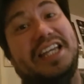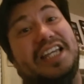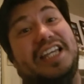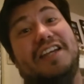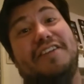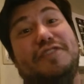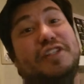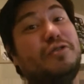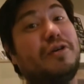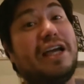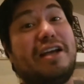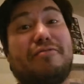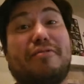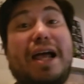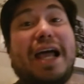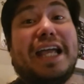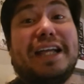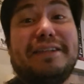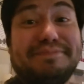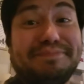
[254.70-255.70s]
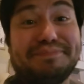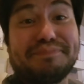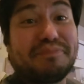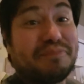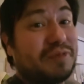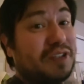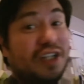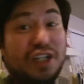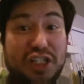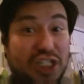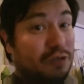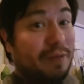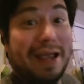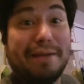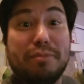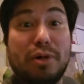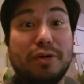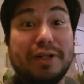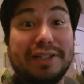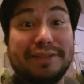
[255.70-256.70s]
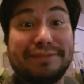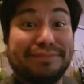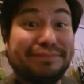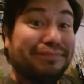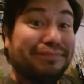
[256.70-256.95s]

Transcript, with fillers: If you ain't right, you ain't booty.